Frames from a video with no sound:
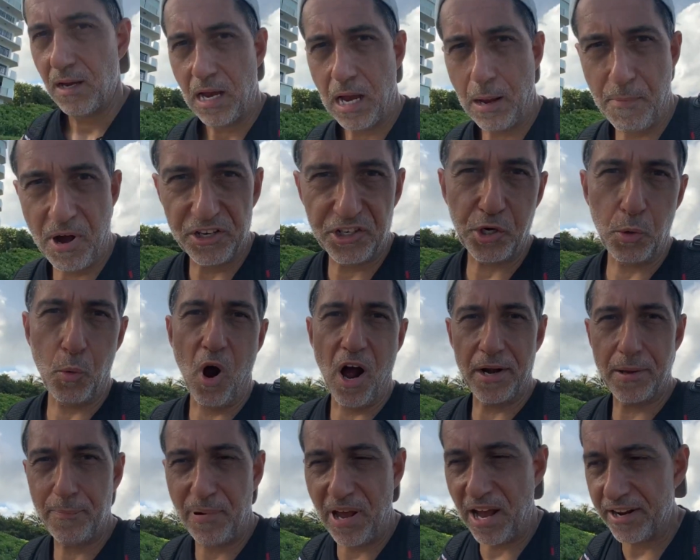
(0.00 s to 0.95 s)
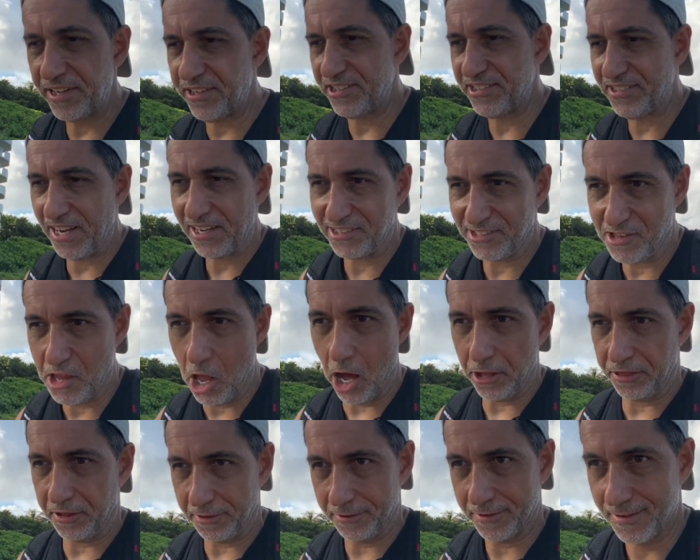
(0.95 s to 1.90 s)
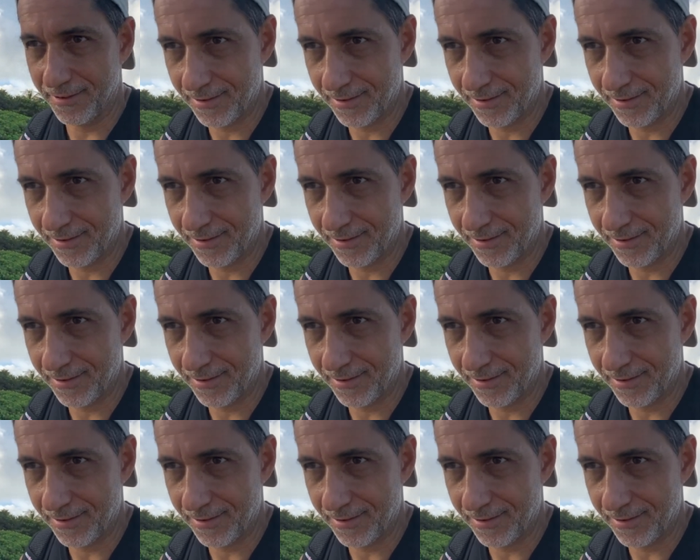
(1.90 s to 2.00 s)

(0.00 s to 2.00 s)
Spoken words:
How much you want to bet he says nothing?